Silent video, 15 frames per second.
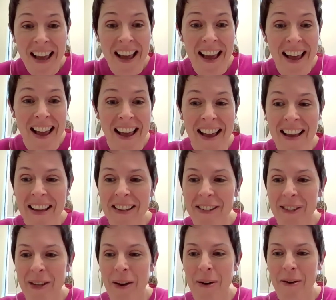
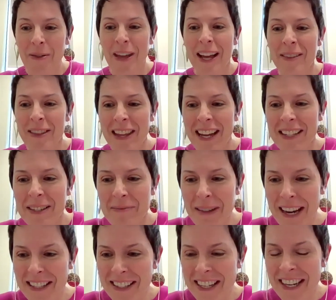So that's
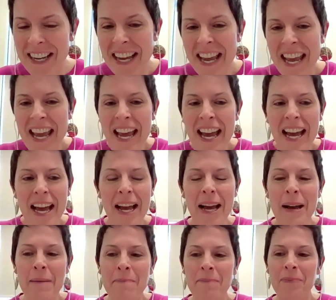amazing.
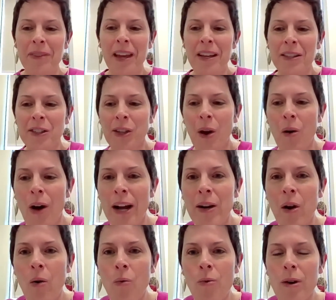So I
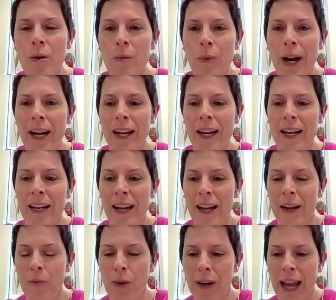know we're waiting.
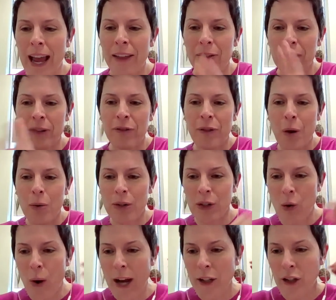We're gathering
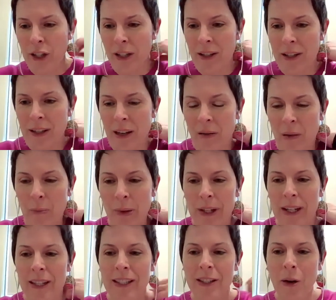folks' questions, and
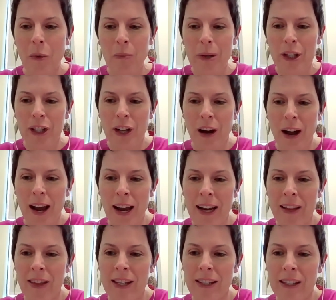please don't be
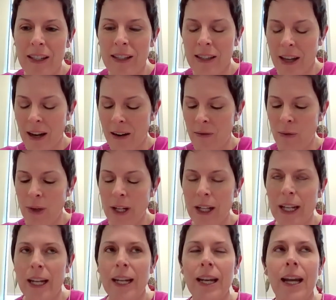shy. This is
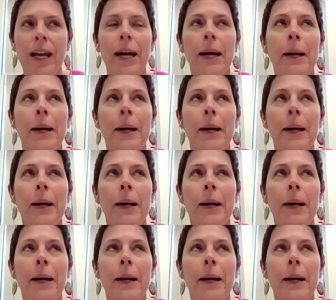really.